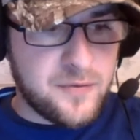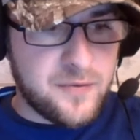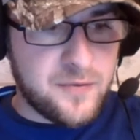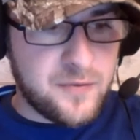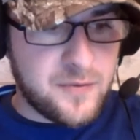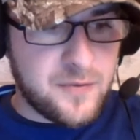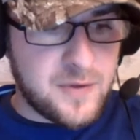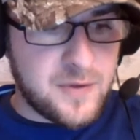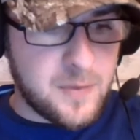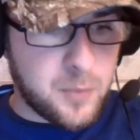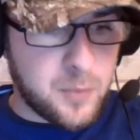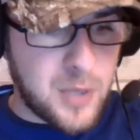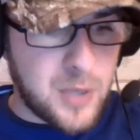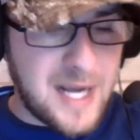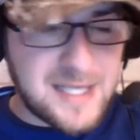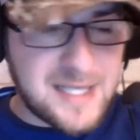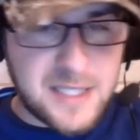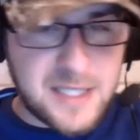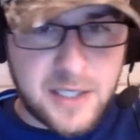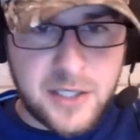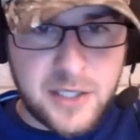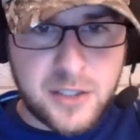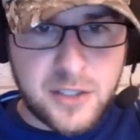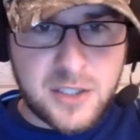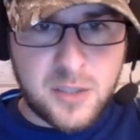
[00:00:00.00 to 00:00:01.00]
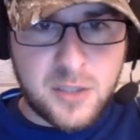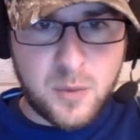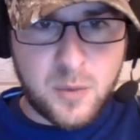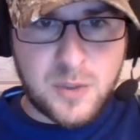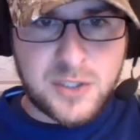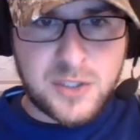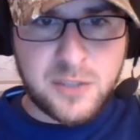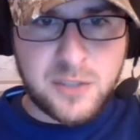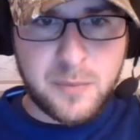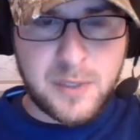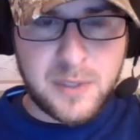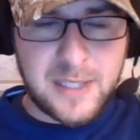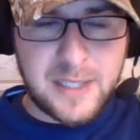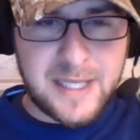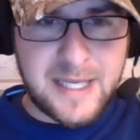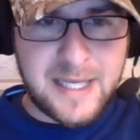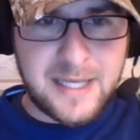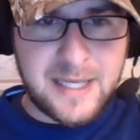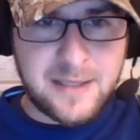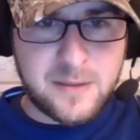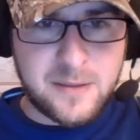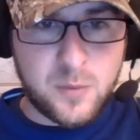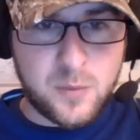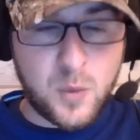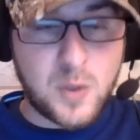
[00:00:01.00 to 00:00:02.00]
The prosecution wants
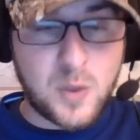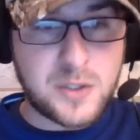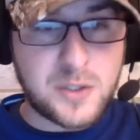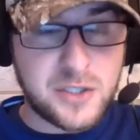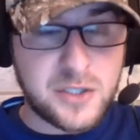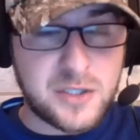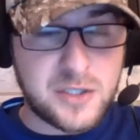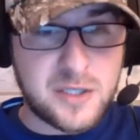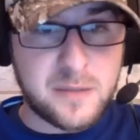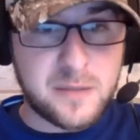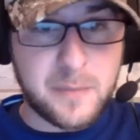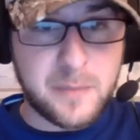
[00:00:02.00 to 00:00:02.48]
you to